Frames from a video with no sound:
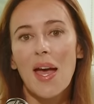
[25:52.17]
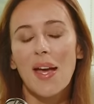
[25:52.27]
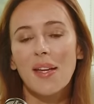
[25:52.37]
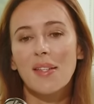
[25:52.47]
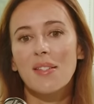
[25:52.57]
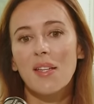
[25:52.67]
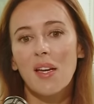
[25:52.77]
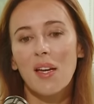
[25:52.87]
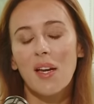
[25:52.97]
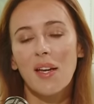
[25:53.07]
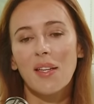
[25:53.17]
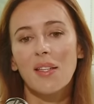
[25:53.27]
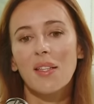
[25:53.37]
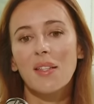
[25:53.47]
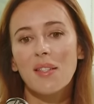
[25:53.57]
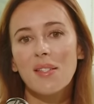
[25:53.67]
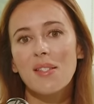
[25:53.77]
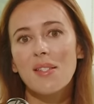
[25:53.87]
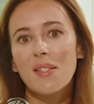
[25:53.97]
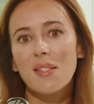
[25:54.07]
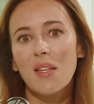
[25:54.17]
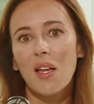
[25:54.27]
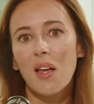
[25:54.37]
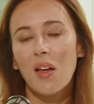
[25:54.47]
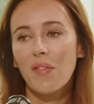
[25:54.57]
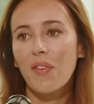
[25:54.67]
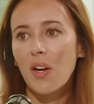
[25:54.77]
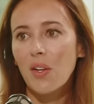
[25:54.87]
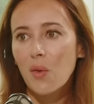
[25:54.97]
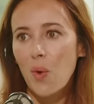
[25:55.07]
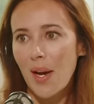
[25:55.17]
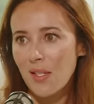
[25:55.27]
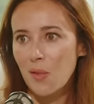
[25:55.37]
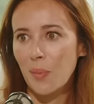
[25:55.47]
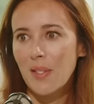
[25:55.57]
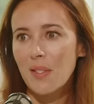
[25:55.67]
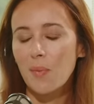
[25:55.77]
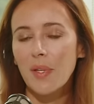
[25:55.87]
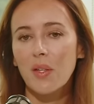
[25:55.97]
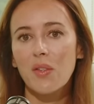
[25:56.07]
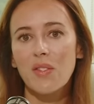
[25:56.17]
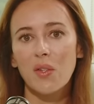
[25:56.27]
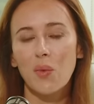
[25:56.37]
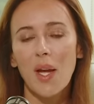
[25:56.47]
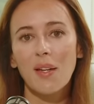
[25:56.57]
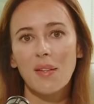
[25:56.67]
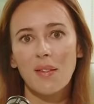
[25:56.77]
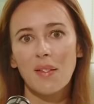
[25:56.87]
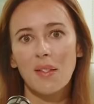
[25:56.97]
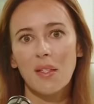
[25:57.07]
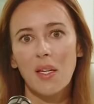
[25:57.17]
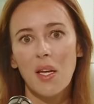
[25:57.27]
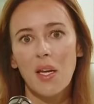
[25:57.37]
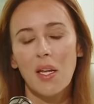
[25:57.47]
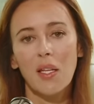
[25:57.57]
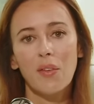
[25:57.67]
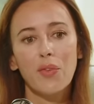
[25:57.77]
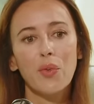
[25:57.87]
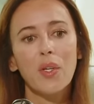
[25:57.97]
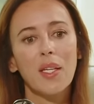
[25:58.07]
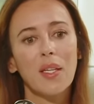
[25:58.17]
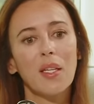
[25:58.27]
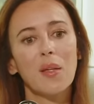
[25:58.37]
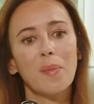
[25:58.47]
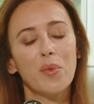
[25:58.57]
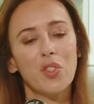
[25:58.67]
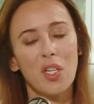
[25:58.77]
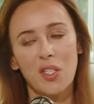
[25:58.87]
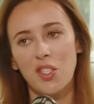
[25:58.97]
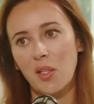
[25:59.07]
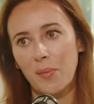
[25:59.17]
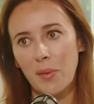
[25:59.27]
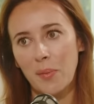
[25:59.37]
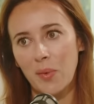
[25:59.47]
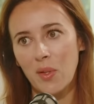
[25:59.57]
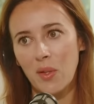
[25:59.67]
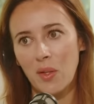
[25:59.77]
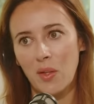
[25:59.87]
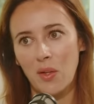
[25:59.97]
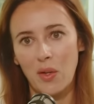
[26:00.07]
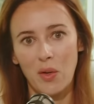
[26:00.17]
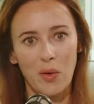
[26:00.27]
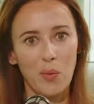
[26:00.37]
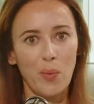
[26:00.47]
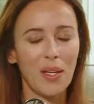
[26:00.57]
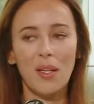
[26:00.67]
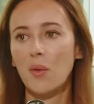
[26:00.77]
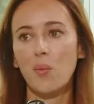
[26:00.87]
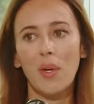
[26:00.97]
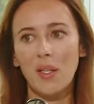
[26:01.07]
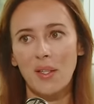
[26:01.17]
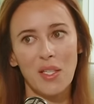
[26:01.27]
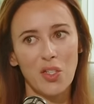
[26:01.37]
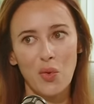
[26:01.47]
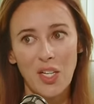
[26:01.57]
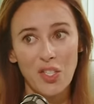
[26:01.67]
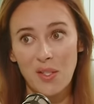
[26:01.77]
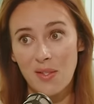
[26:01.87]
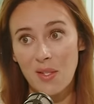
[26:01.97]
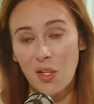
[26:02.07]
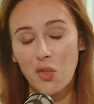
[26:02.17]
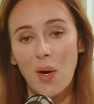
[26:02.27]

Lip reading: And this is a very wise piece, because in reality, if you keep judging people when an interaction is not